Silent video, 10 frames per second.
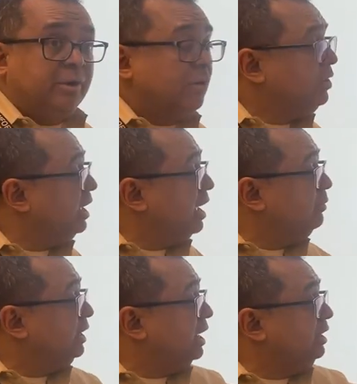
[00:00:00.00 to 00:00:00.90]
OK.
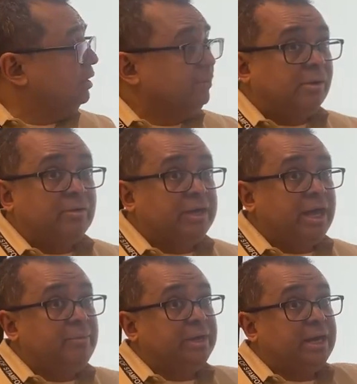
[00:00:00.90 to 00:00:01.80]
We get here, we're
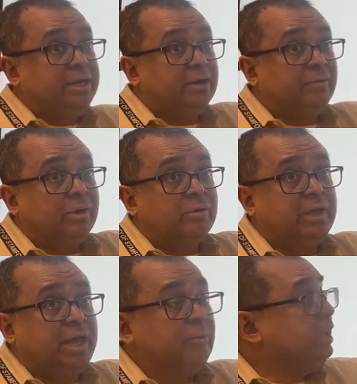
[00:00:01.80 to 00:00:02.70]
OK. We get here, we're
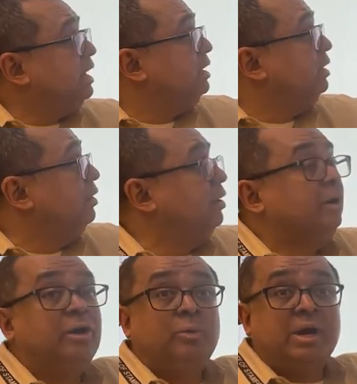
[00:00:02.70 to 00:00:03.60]
OK. We get here,
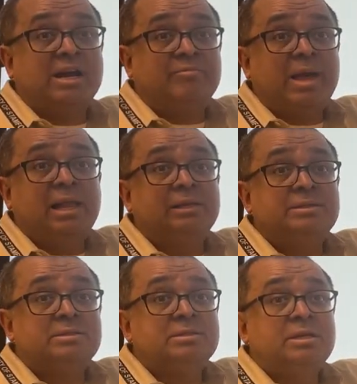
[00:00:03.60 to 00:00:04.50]
we're out of balance.